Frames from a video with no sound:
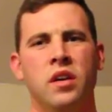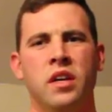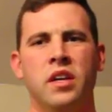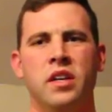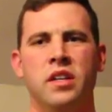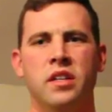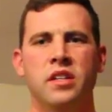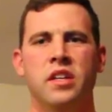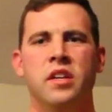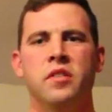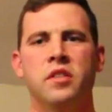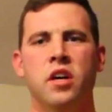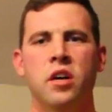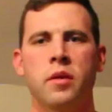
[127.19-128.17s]
you
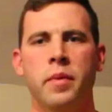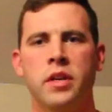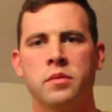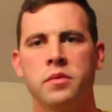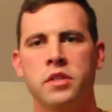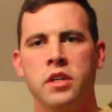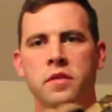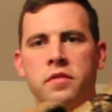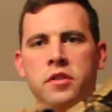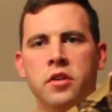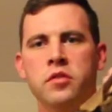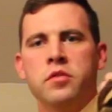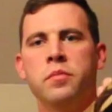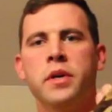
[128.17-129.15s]
know, talk about some stuff,
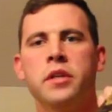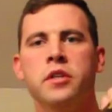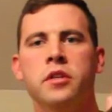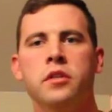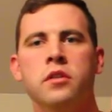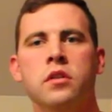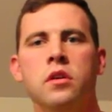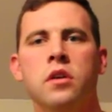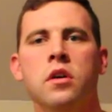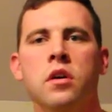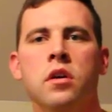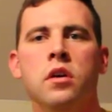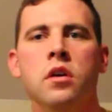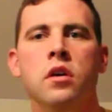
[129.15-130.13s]
show some pictures
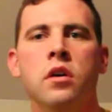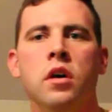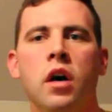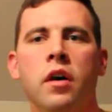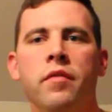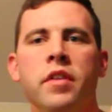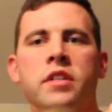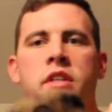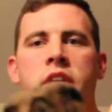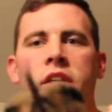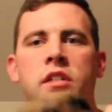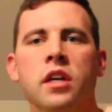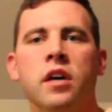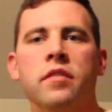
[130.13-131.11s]
of the
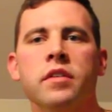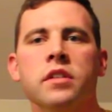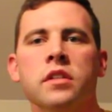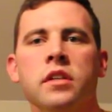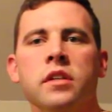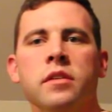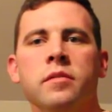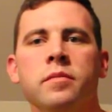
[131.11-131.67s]
snakes, obviously.